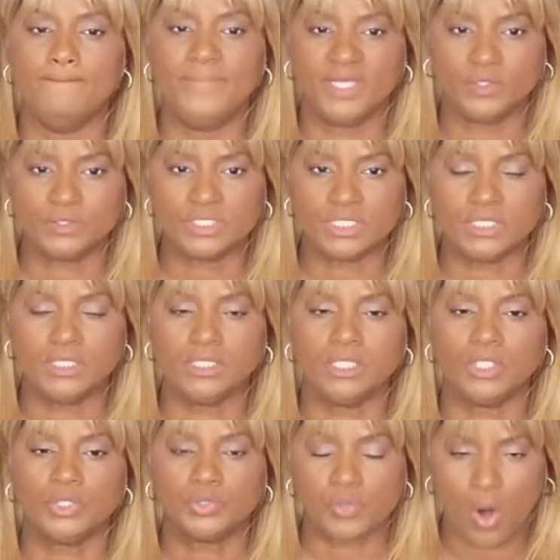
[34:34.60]

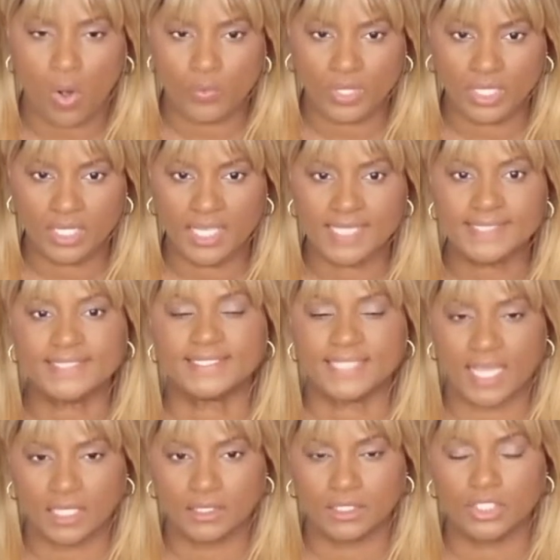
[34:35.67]
building, growing, and
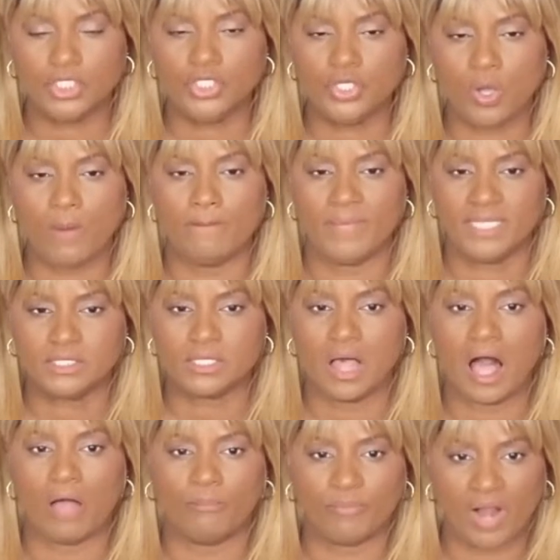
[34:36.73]
scaling your
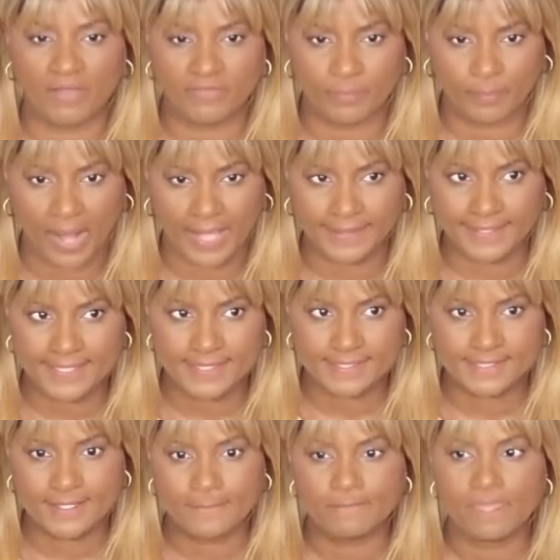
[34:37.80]
mental health private
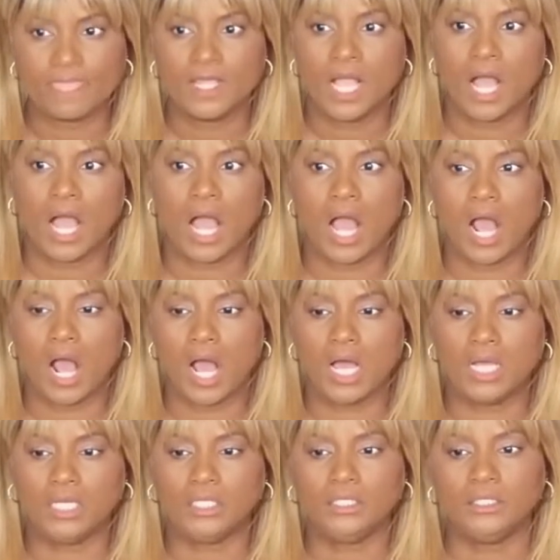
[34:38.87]
practice.
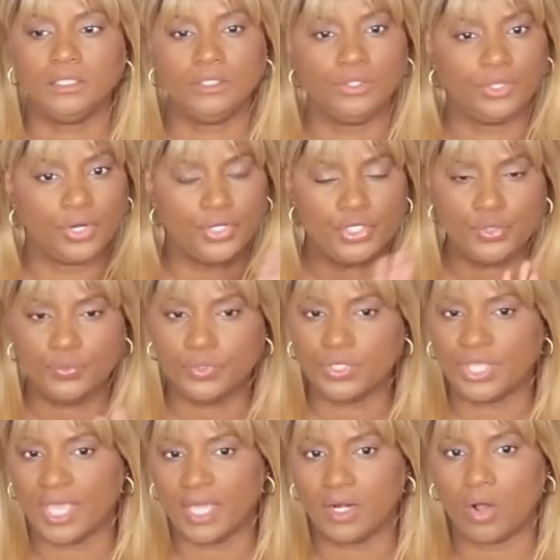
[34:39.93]
Uh, you
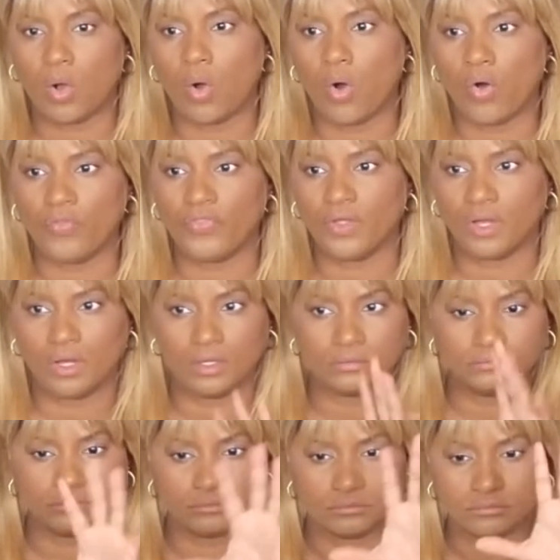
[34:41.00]
will get
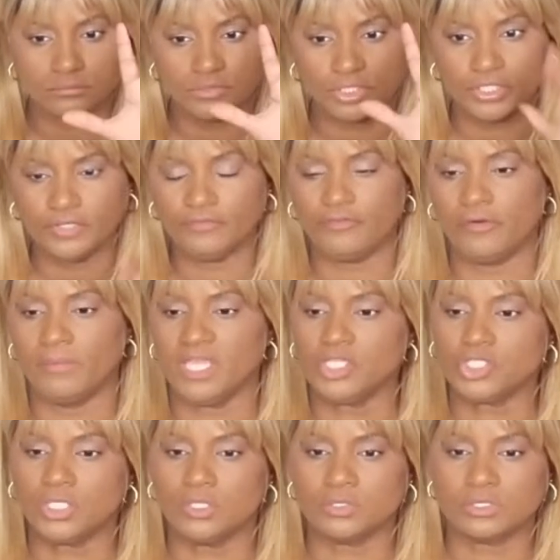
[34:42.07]
all the
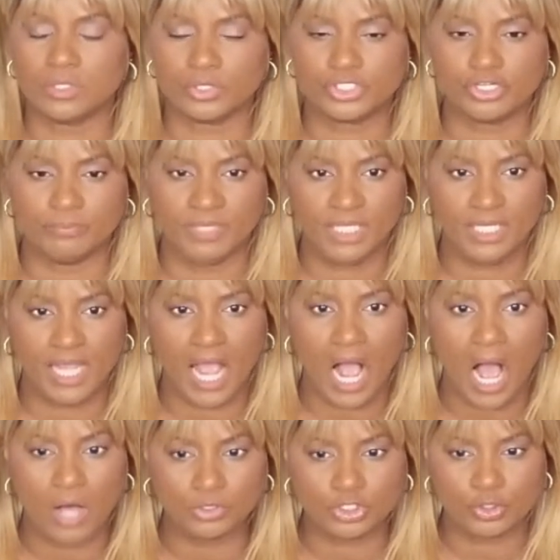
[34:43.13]
information on social media,
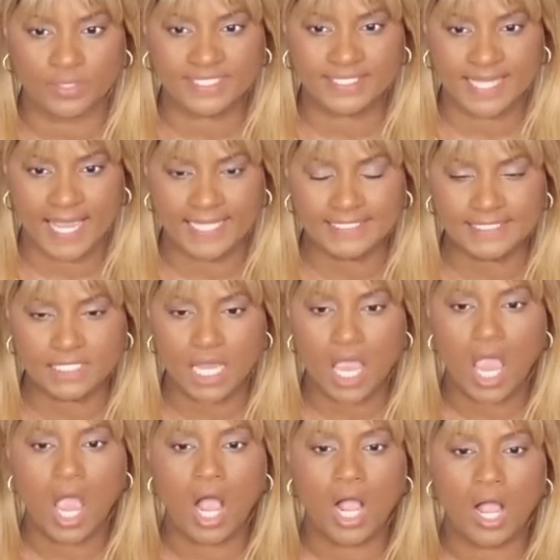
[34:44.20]
how to attend.
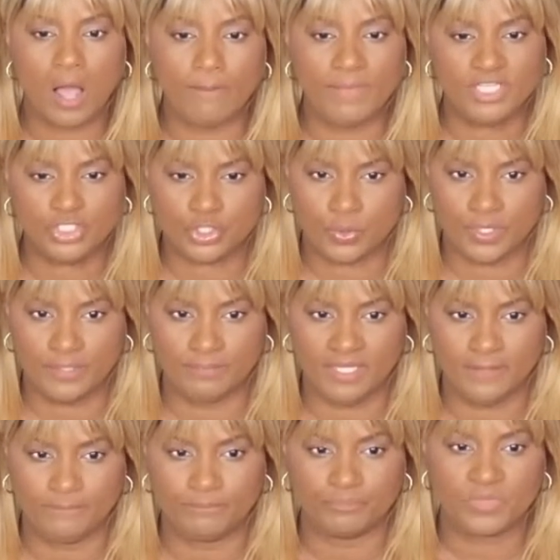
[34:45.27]
Come and join
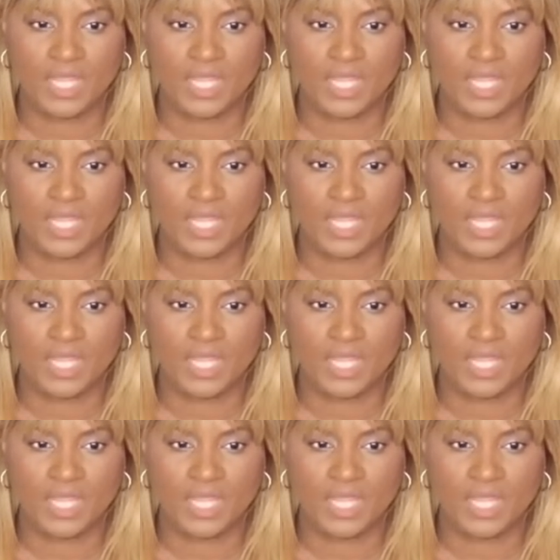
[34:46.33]
me,